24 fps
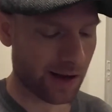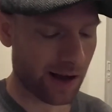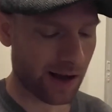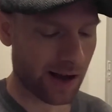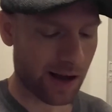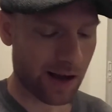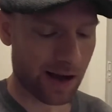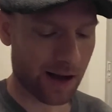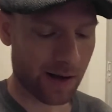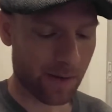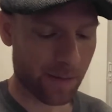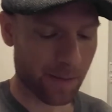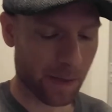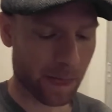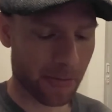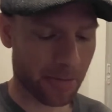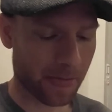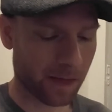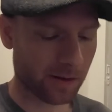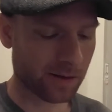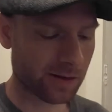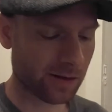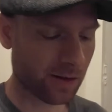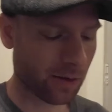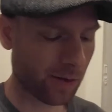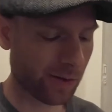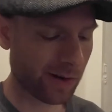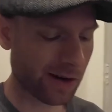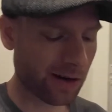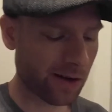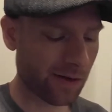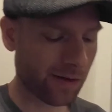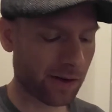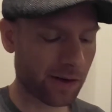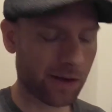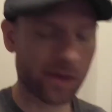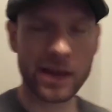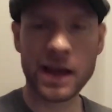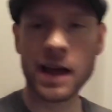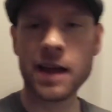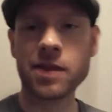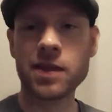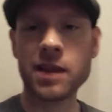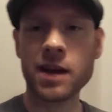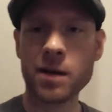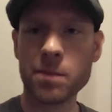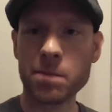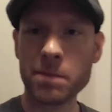Um, So we went over
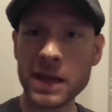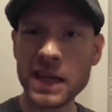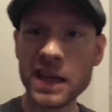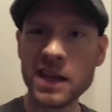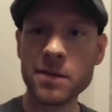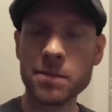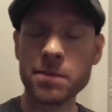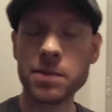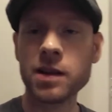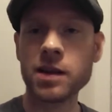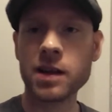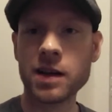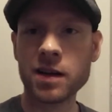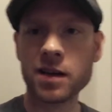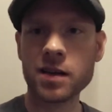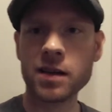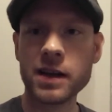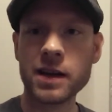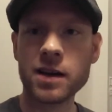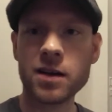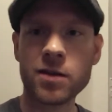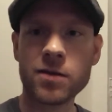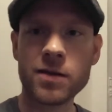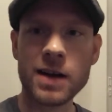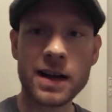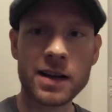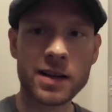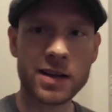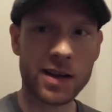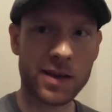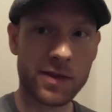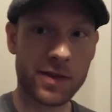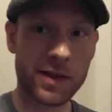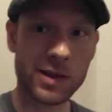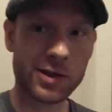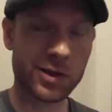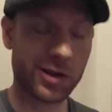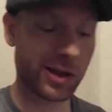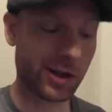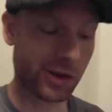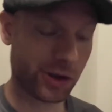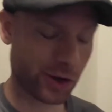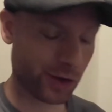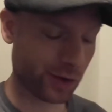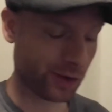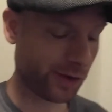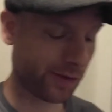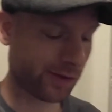that they're politically correct on this
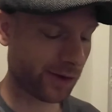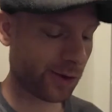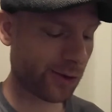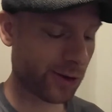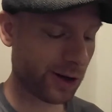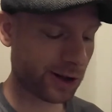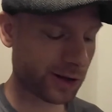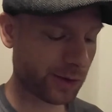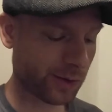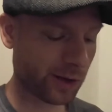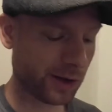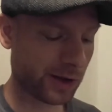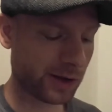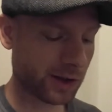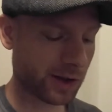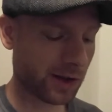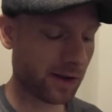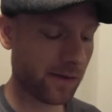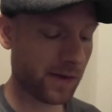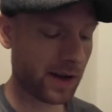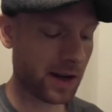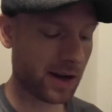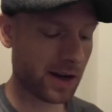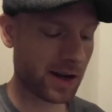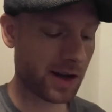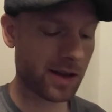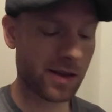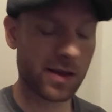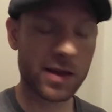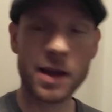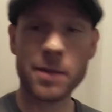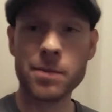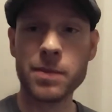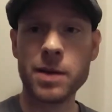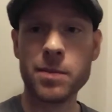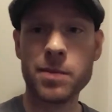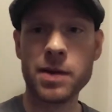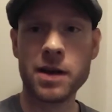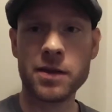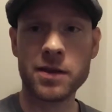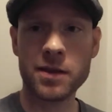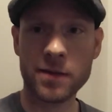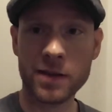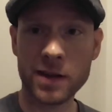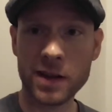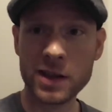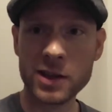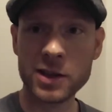issue, of course, where it's convenient. They pimp out
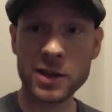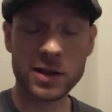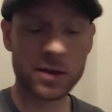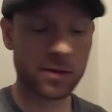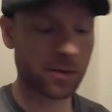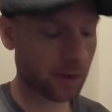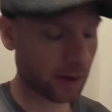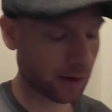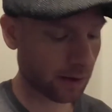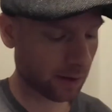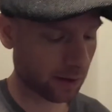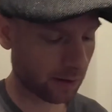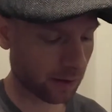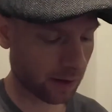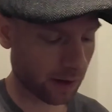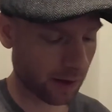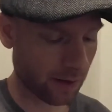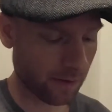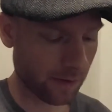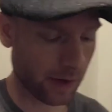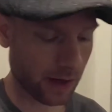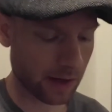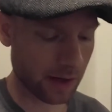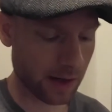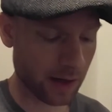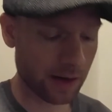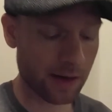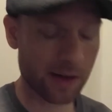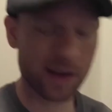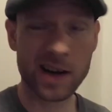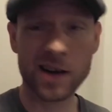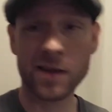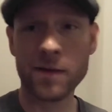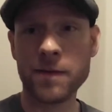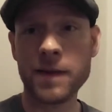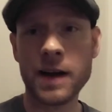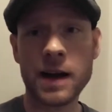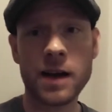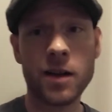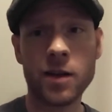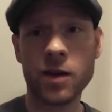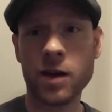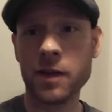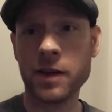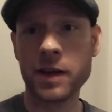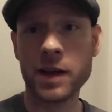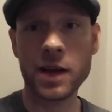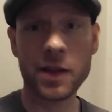their religion where convenient, and they don't follow
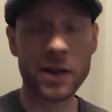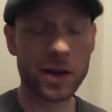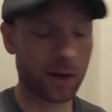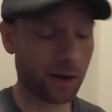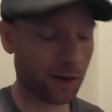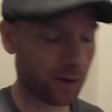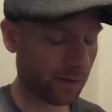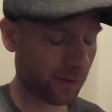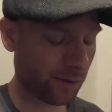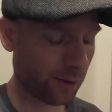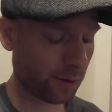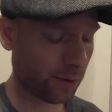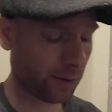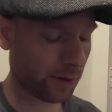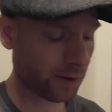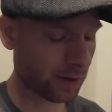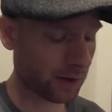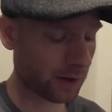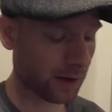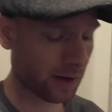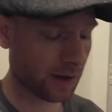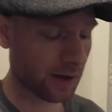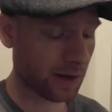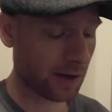all the other rules.